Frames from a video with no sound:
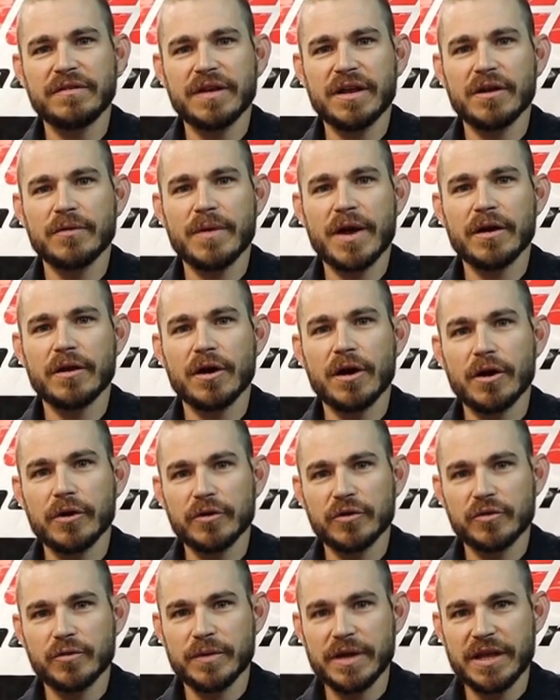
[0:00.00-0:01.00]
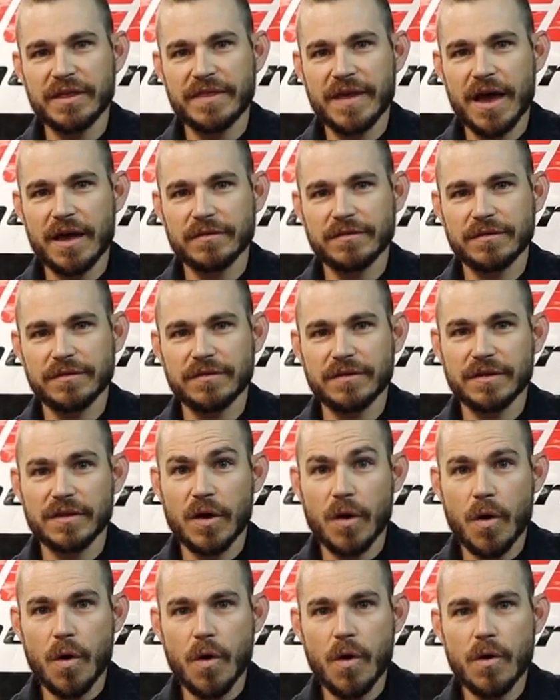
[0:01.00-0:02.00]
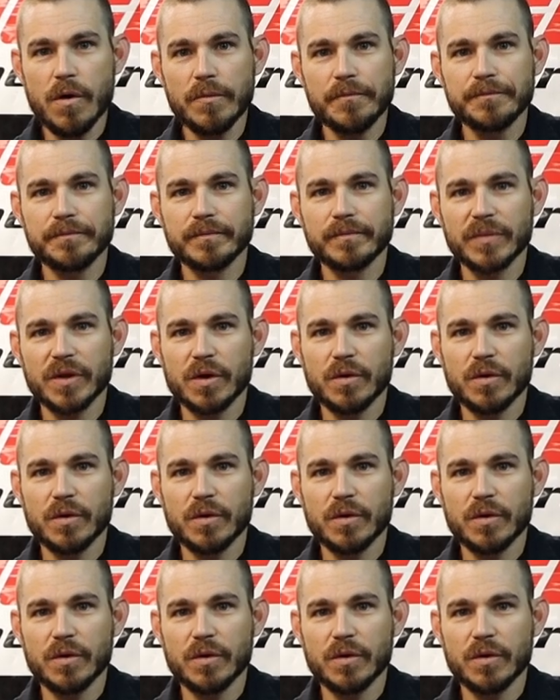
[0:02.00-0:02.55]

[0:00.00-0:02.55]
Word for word: sit around 120 thousandths in the hole